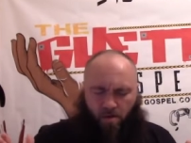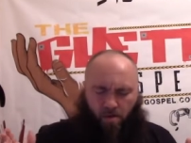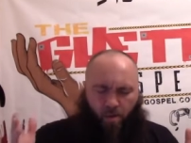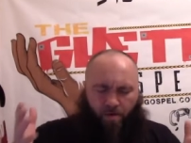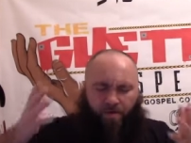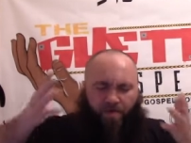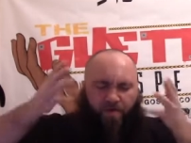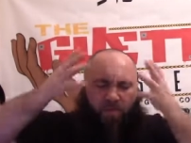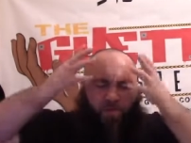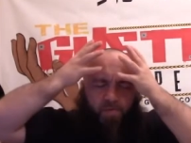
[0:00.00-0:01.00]
Lord,
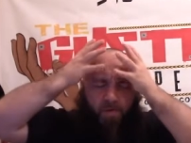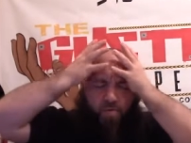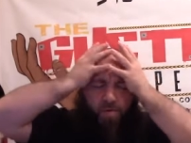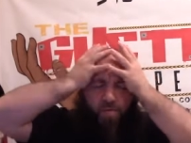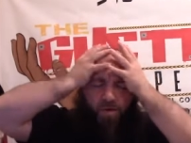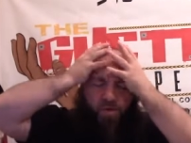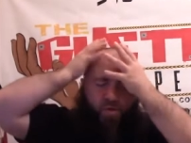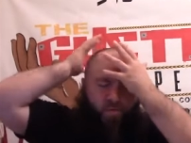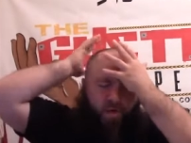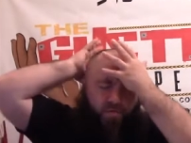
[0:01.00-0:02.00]
fill me with
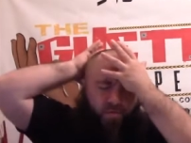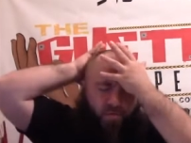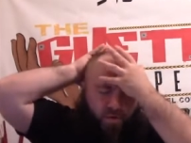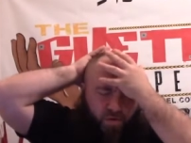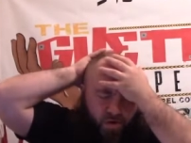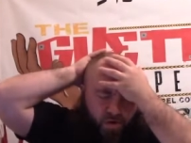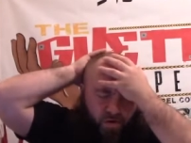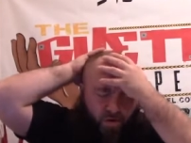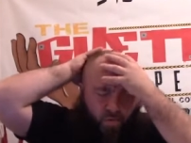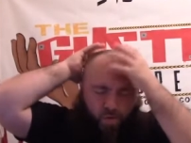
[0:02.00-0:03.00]
whatsoever is
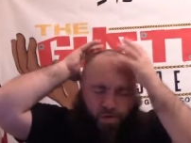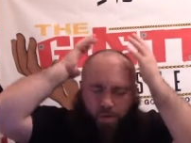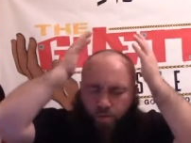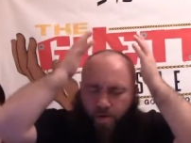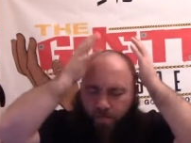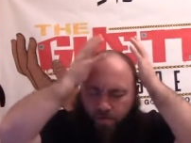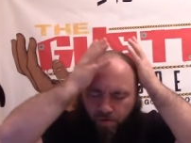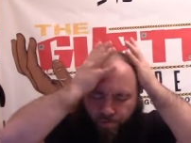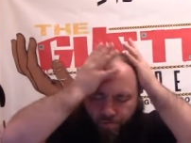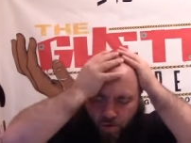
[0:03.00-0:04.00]
good, whatsoever
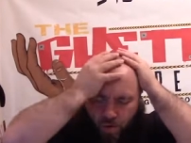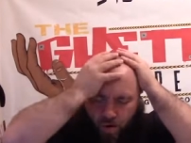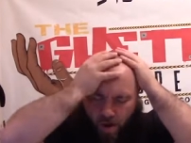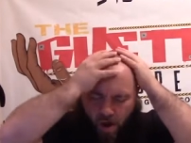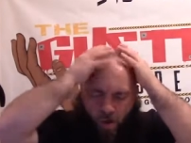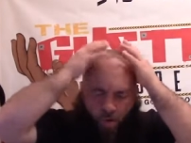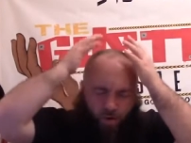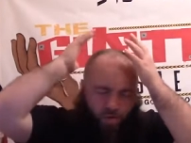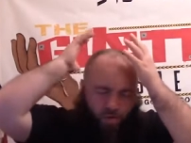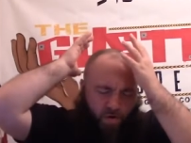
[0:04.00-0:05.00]
is pure,
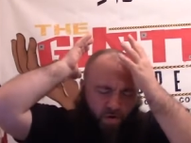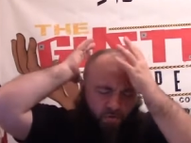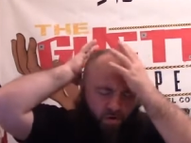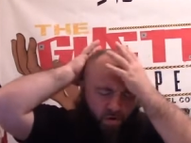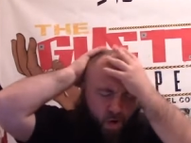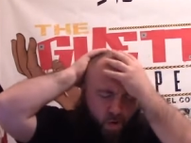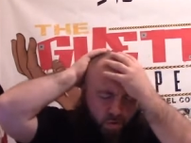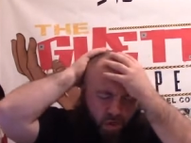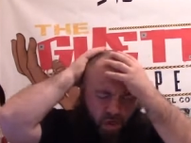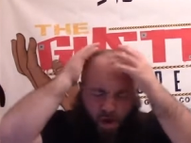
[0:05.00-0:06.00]
whatsoever is
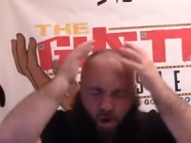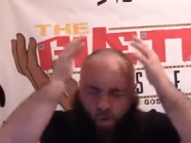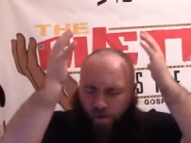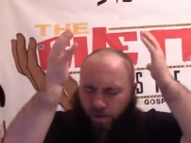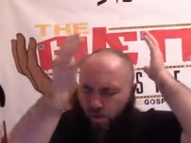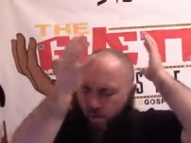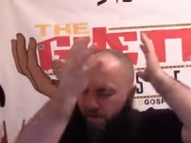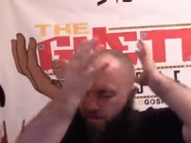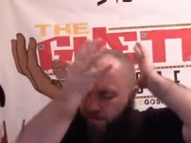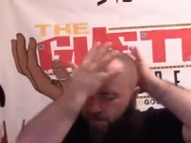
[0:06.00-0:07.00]
holy,
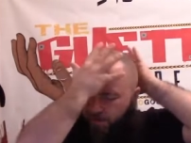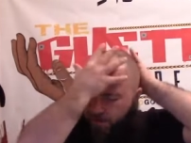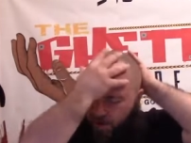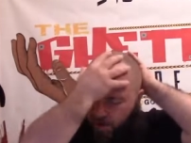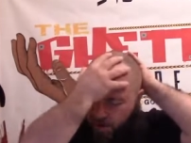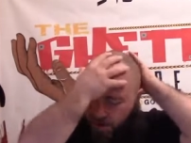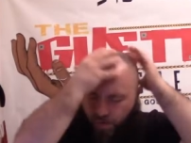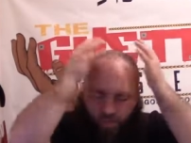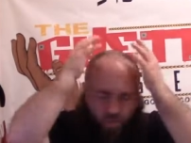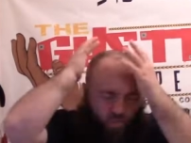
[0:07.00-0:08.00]
whatsoever is of virtue and